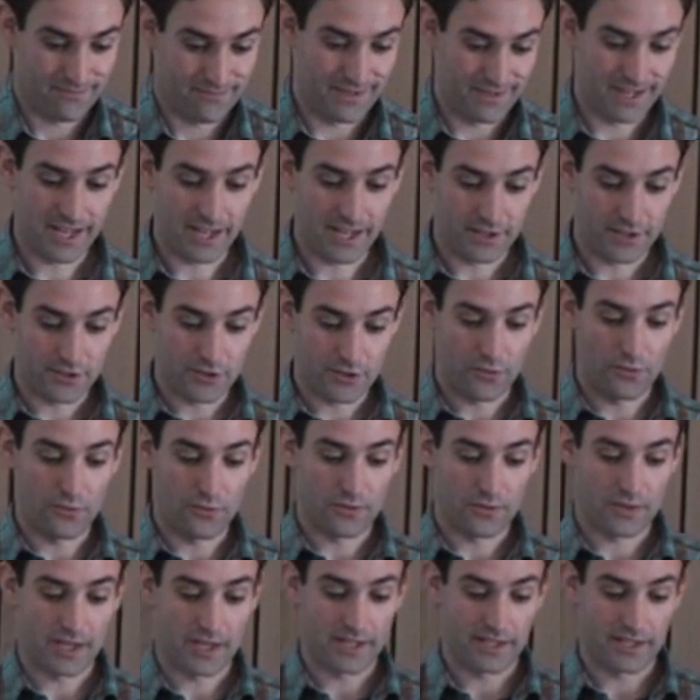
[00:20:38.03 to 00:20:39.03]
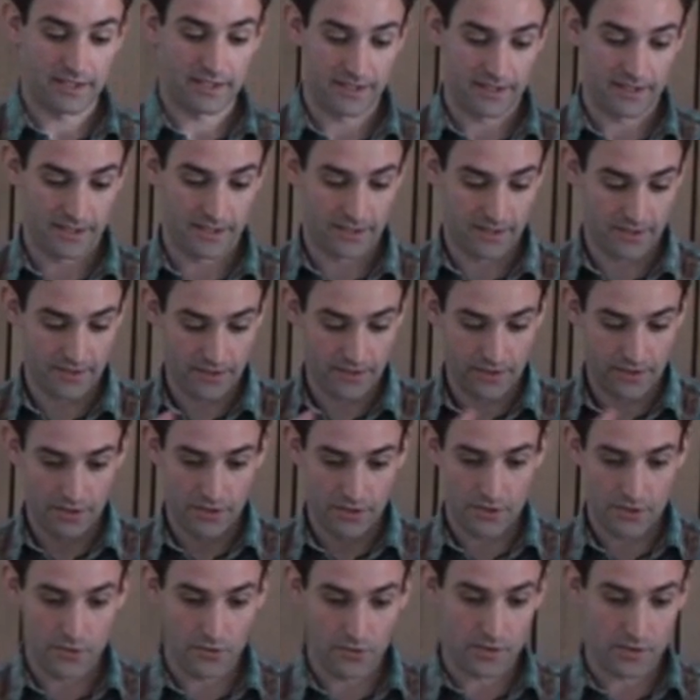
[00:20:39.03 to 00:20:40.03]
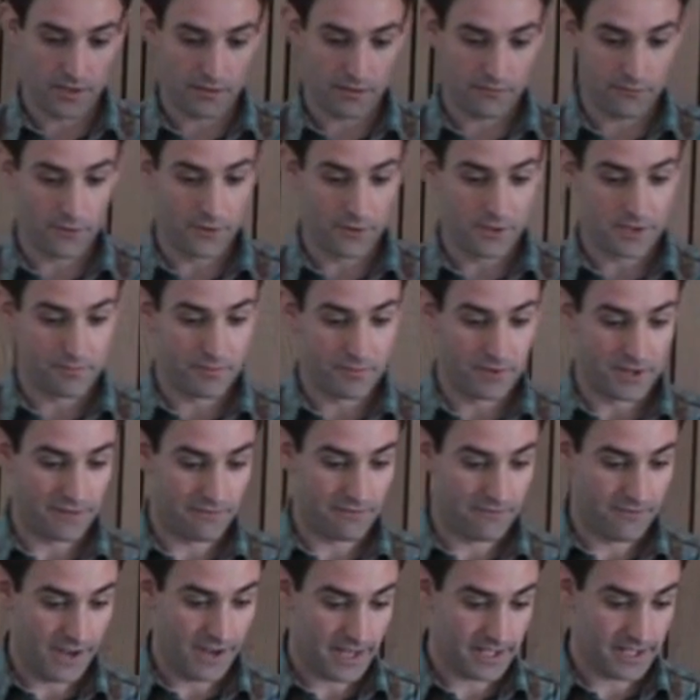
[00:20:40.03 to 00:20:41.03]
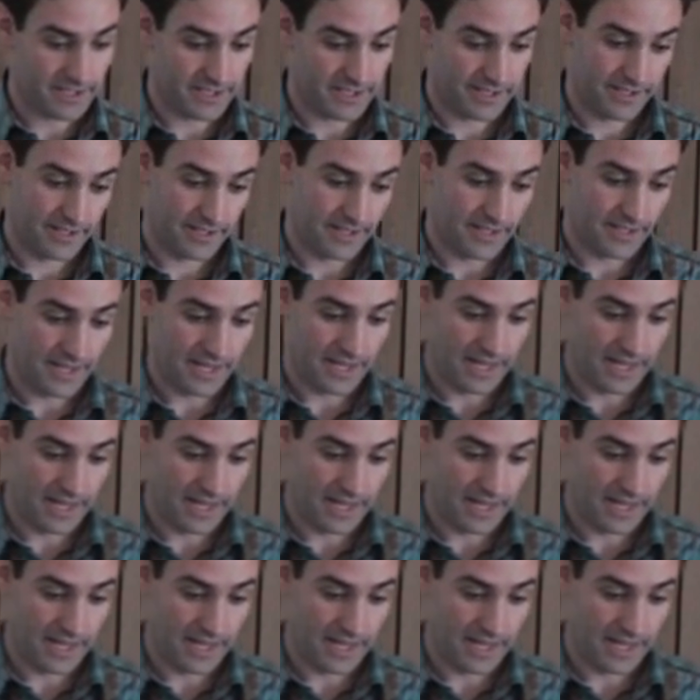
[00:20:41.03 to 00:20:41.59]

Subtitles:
again, show that you converge pretty fast